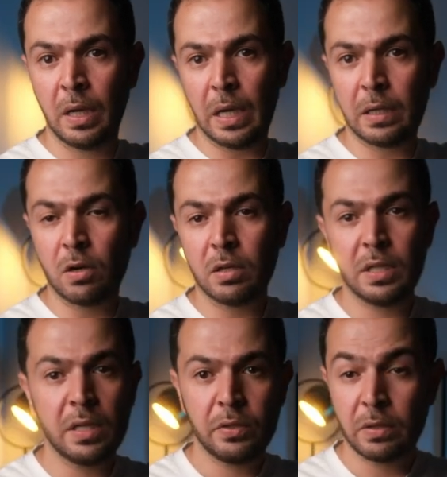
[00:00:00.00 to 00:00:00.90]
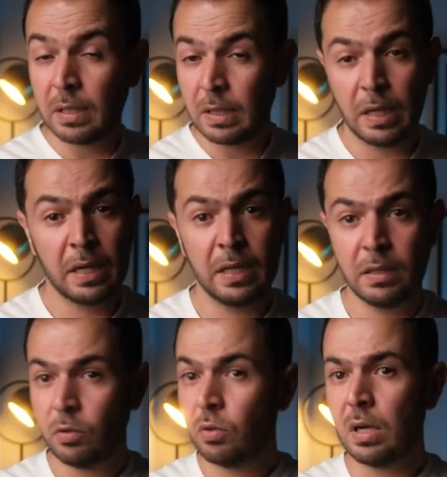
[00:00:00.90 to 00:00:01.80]
a card here, you can click
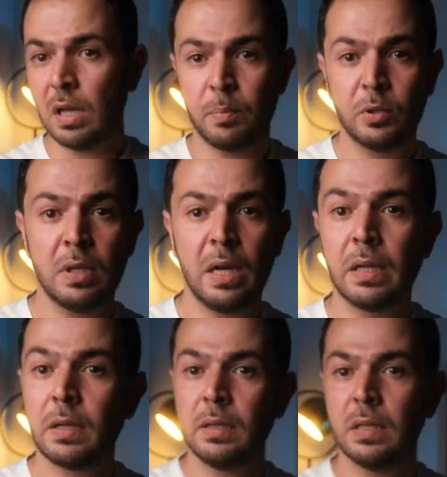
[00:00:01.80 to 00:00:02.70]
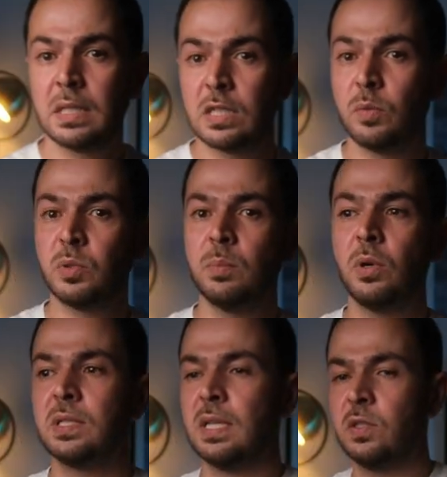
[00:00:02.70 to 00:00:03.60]
it, or I'll put the link in the description
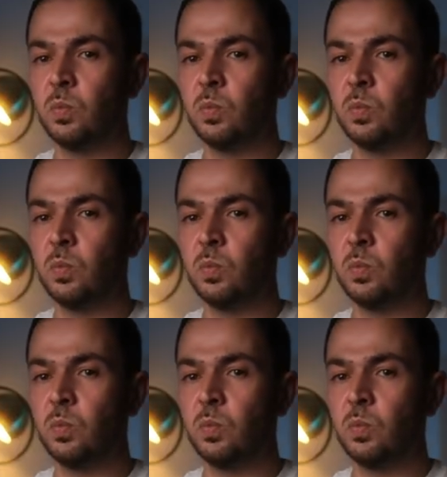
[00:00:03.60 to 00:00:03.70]
box as